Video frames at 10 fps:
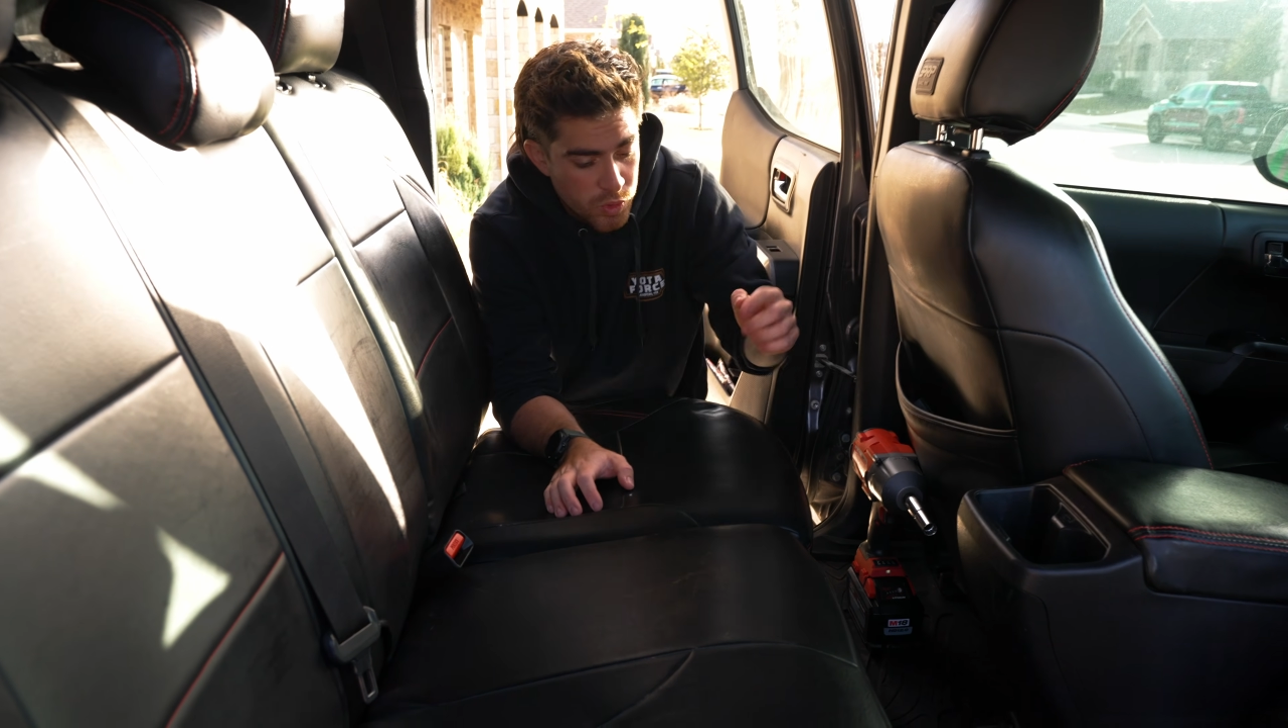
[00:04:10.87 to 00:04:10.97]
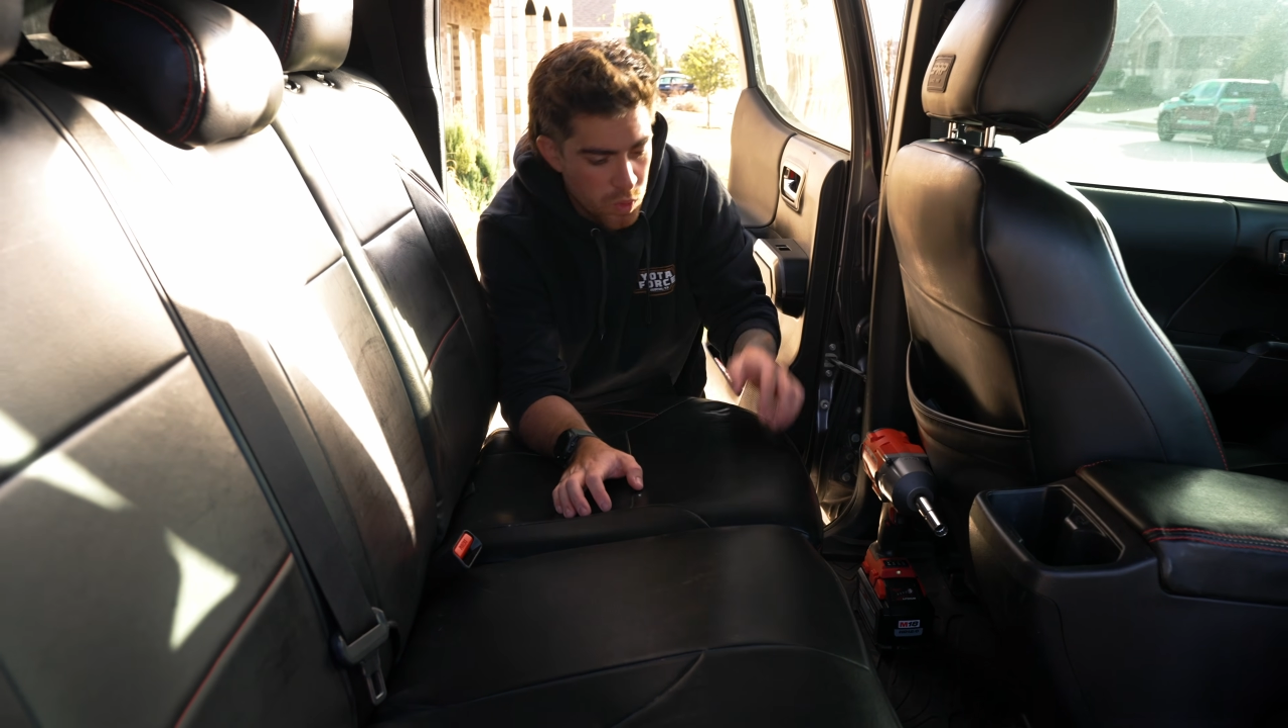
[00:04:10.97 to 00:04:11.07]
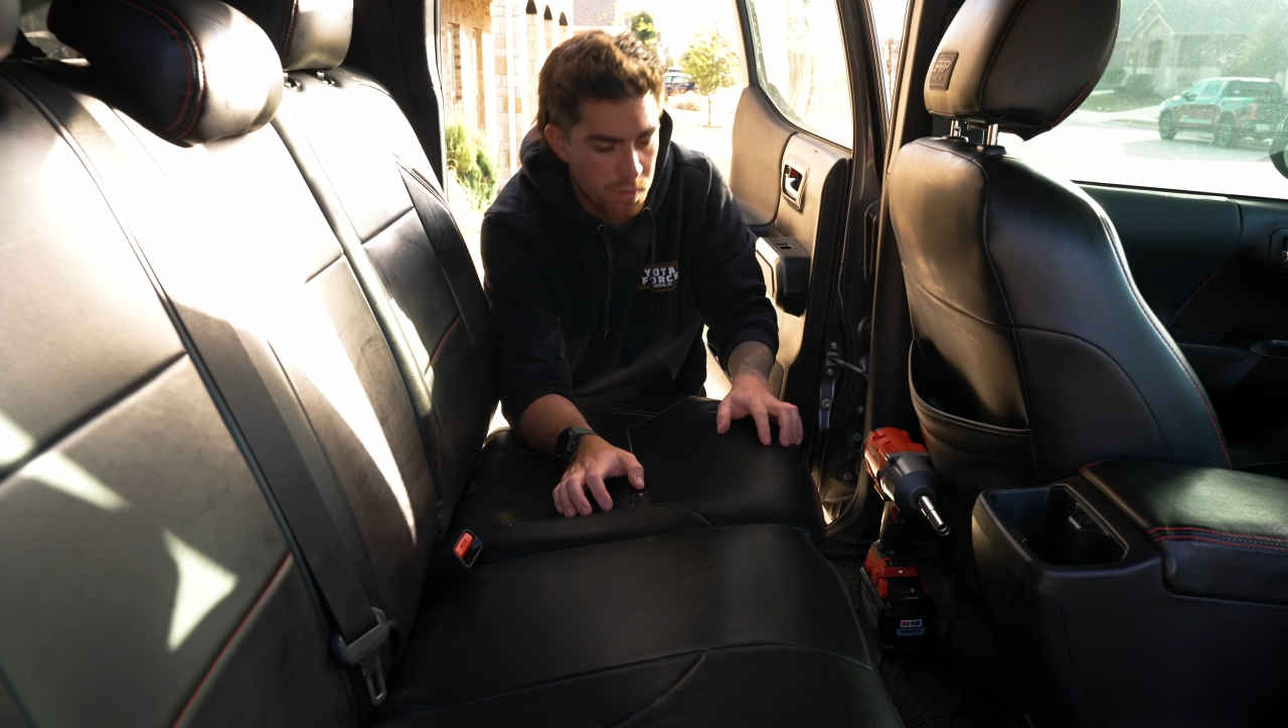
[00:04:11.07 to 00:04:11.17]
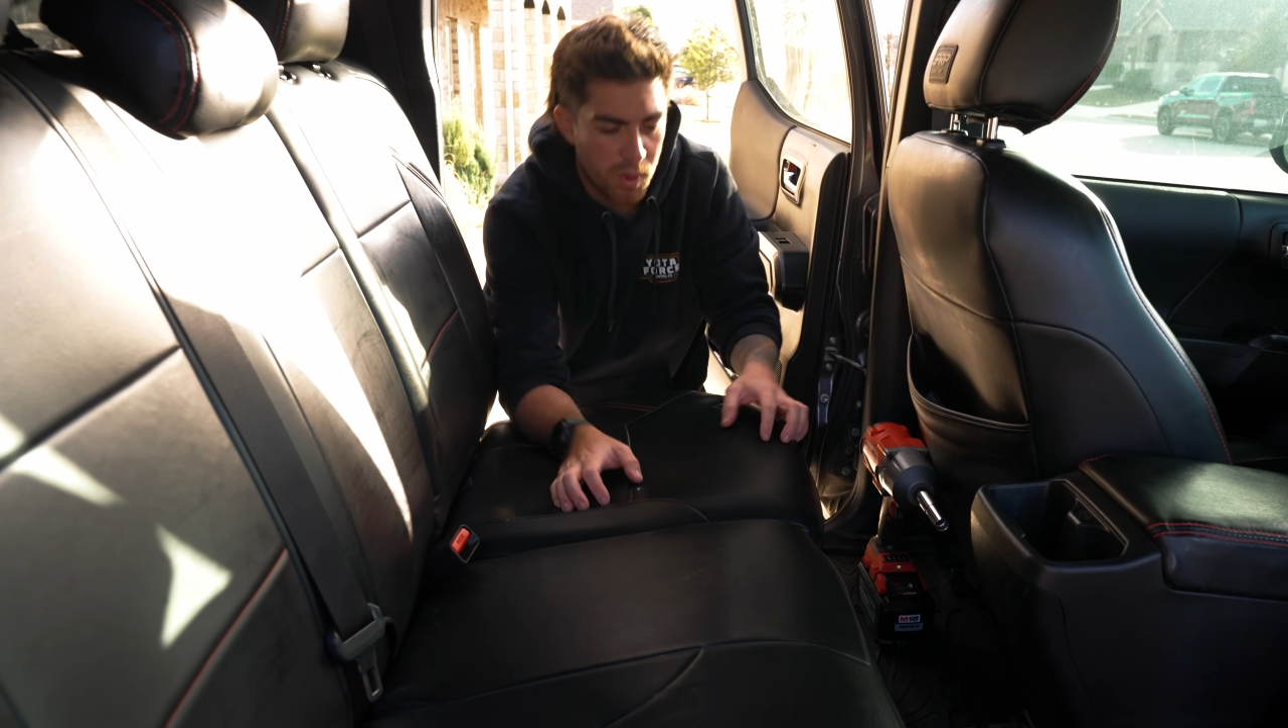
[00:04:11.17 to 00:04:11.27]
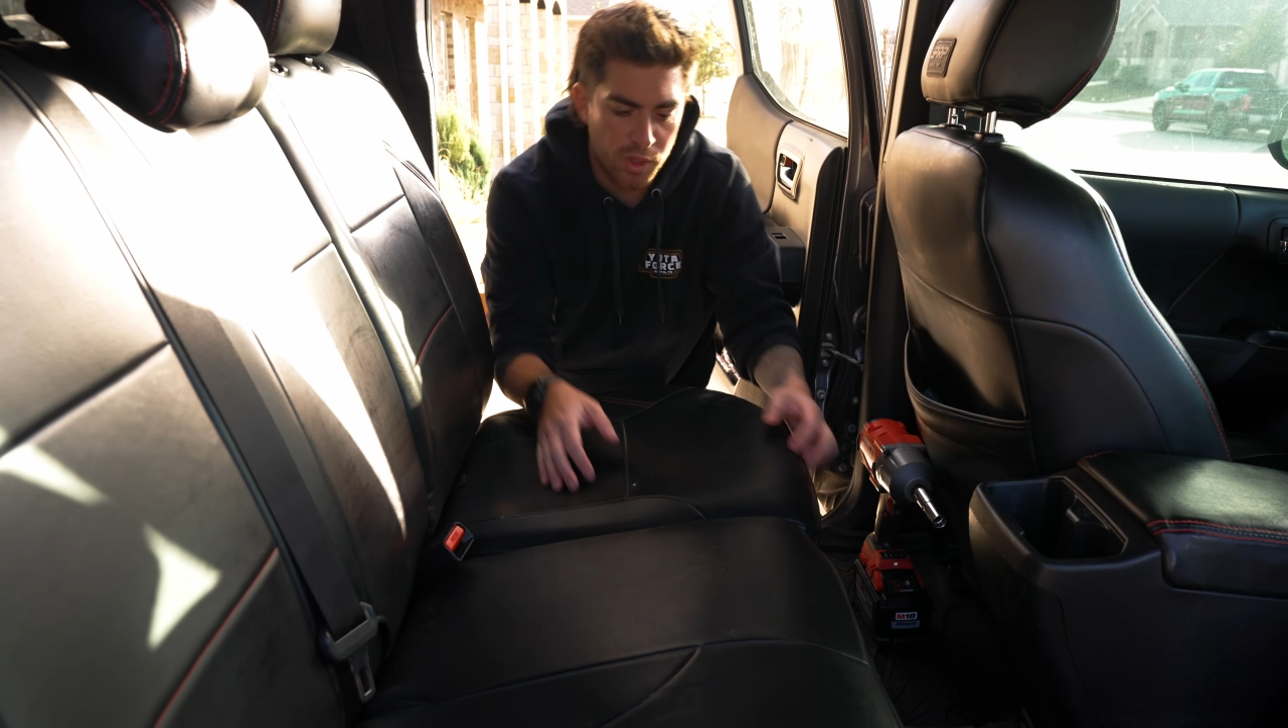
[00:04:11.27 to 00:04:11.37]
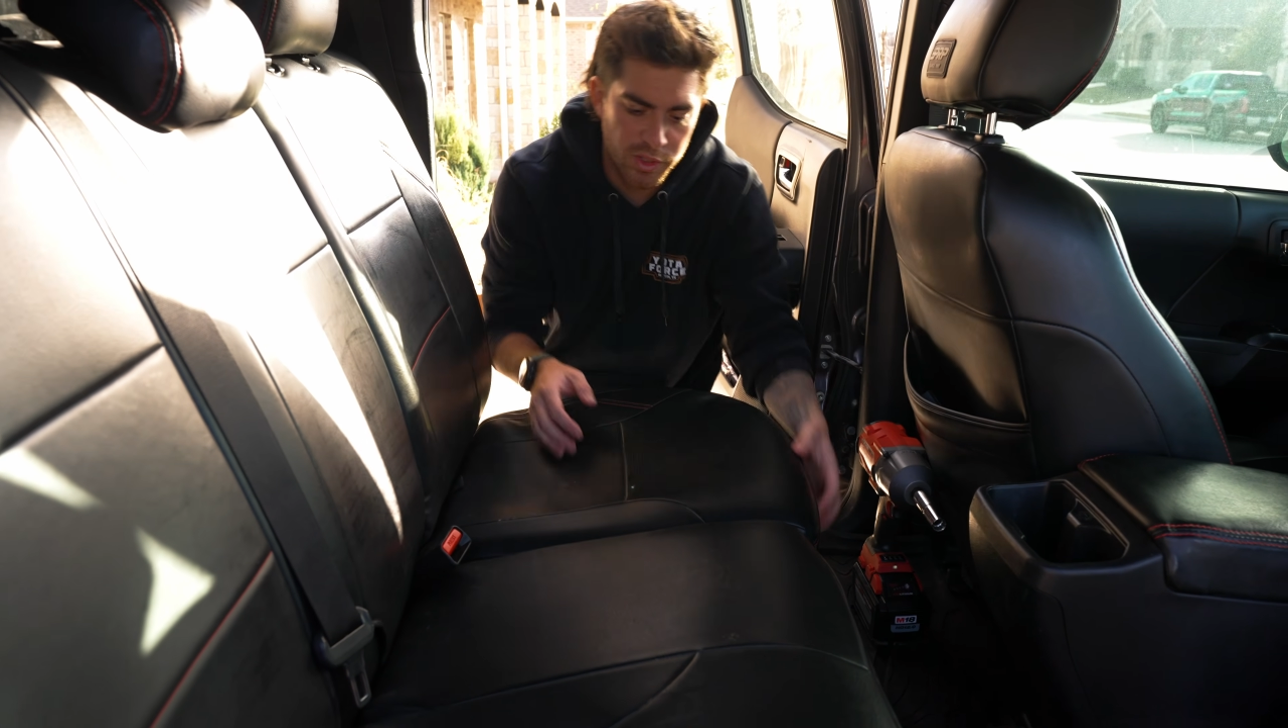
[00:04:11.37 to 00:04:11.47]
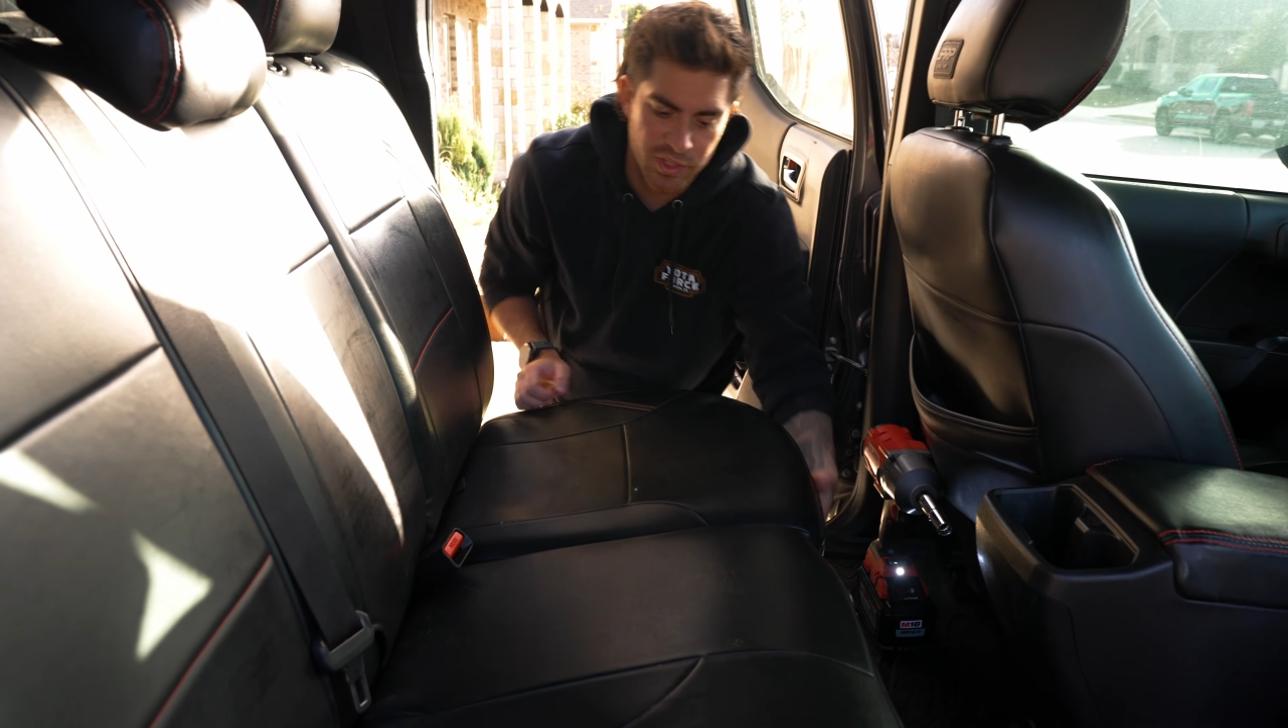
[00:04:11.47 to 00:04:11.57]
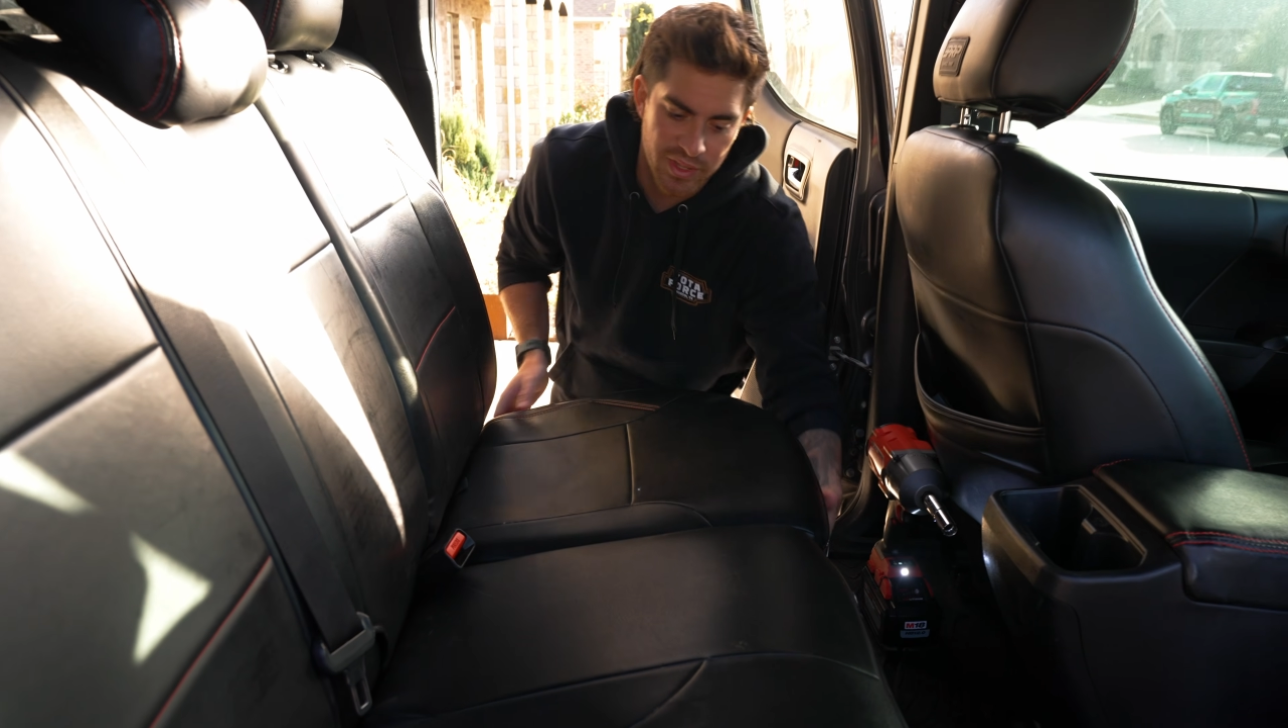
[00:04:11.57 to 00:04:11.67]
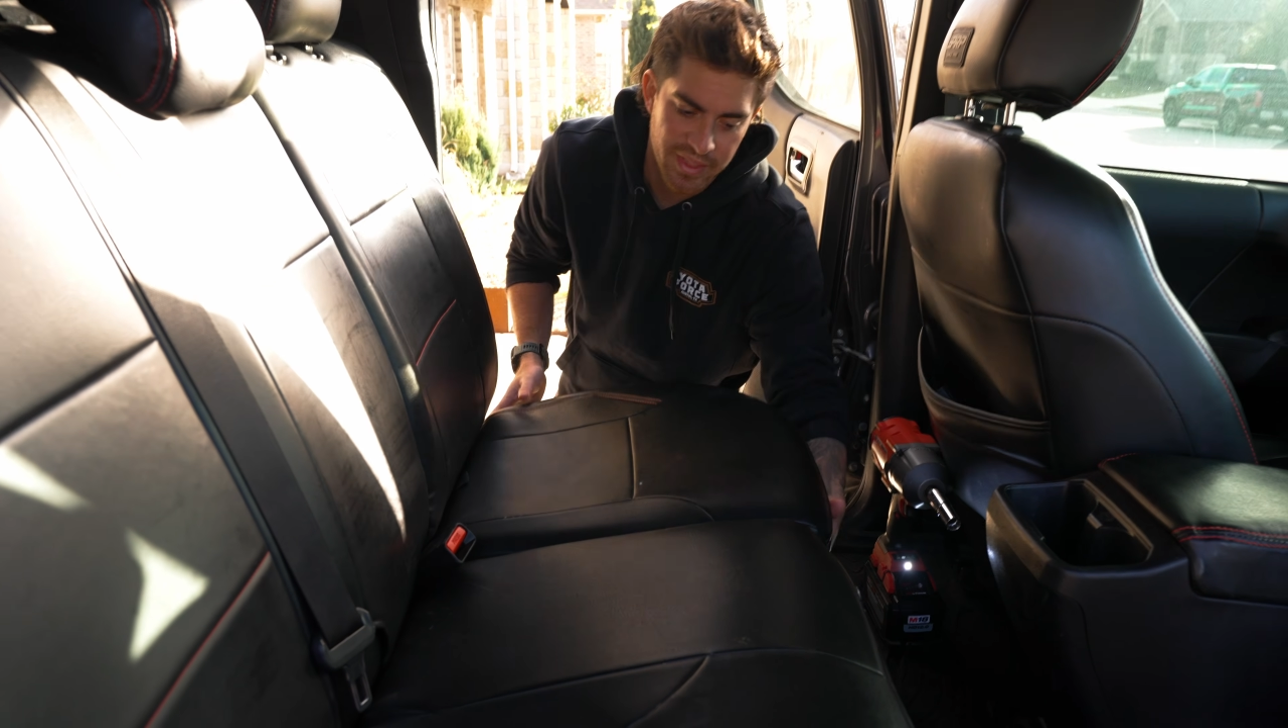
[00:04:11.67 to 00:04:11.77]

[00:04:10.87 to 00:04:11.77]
2 bolts,